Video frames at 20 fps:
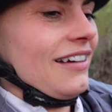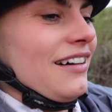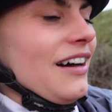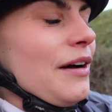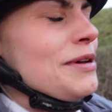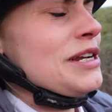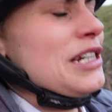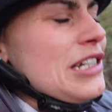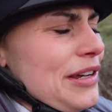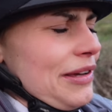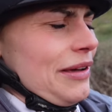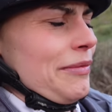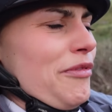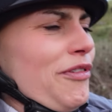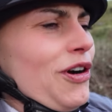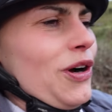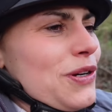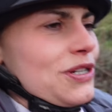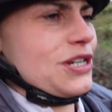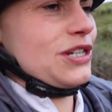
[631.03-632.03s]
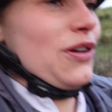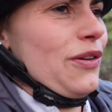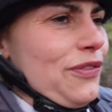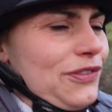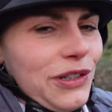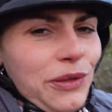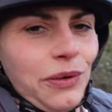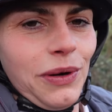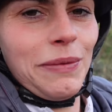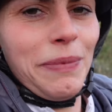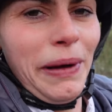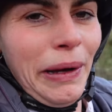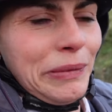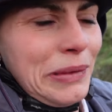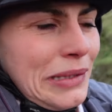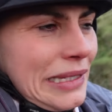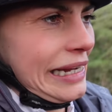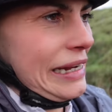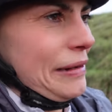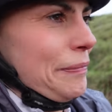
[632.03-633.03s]
I mean, don't get me wrong, she's often quite
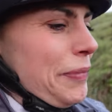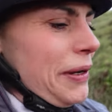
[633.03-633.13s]
bouncy,